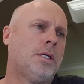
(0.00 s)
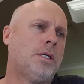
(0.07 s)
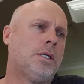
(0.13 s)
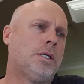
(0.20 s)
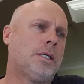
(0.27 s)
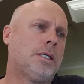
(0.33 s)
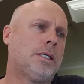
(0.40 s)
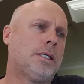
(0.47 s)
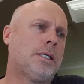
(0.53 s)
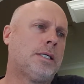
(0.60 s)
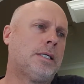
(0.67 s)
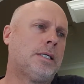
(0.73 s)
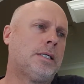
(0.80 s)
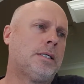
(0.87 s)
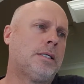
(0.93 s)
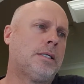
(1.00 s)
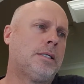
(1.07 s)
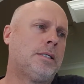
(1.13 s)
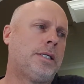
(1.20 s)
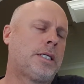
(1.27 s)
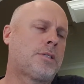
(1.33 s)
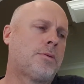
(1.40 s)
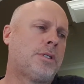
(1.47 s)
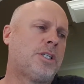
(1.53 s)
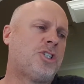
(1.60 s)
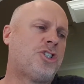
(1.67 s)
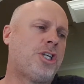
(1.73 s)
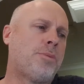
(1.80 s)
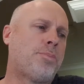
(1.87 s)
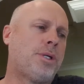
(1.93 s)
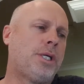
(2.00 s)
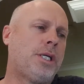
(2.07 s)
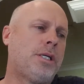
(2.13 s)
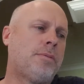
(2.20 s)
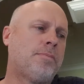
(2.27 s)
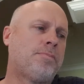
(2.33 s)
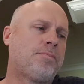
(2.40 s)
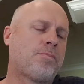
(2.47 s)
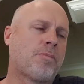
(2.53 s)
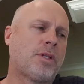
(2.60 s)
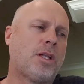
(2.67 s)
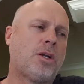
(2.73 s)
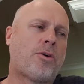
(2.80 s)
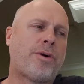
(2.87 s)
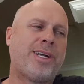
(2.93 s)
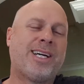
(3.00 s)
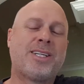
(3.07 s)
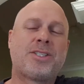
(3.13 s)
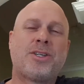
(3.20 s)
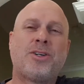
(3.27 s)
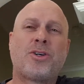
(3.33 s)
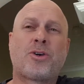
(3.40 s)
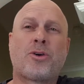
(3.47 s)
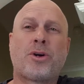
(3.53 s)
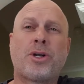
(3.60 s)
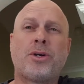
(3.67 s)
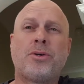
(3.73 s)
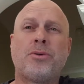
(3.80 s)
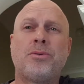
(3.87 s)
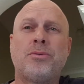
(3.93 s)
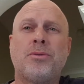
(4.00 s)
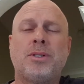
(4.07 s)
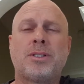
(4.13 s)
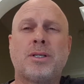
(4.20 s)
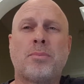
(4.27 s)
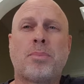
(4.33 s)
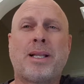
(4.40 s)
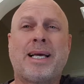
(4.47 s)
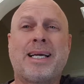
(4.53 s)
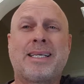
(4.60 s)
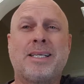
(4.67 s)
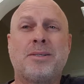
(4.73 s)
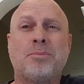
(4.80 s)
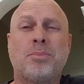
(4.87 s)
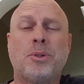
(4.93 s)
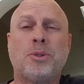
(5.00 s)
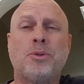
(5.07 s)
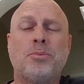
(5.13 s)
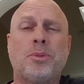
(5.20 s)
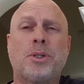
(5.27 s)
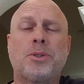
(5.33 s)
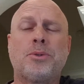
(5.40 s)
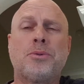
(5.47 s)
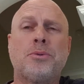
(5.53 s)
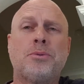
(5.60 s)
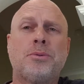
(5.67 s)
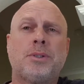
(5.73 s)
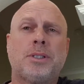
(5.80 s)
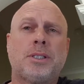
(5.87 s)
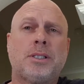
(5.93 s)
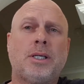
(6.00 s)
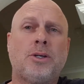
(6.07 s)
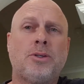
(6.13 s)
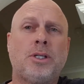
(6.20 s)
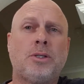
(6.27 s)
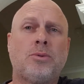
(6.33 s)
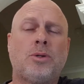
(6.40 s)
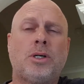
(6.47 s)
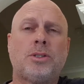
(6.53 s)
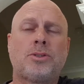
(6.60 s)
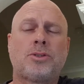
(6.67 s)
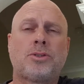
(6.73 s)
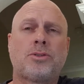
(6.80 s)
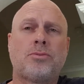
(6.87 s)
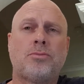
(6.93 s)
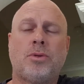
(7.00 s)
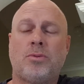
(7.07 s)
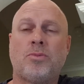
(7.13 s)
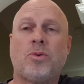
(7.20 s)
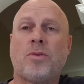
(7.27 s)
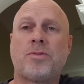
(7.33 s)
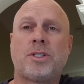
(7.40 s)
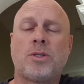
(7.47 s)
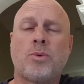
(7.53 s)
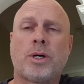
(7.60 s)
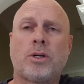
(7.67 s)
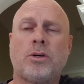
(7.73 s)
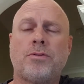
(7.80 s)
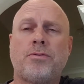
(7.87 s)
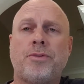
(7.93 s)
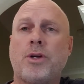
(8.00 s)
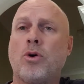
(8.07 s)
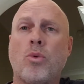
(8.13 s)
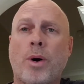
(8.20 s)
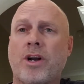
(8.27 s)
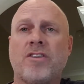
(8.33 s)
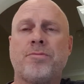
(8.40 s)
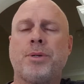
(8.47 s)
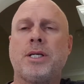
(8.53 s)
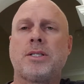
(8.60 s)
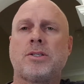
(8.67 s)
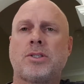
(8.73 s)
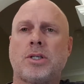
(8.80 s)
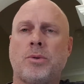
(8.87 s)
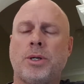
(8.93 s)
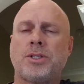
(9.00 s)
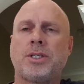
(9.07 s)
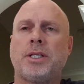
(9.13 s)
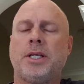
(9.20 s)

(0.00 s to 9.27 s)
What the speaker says: Next one is GP, the Laureato Chrono. It's a black and blue model, OnlyWatch. Well, obviously one-off. They're all one-off pieces, so I won't say that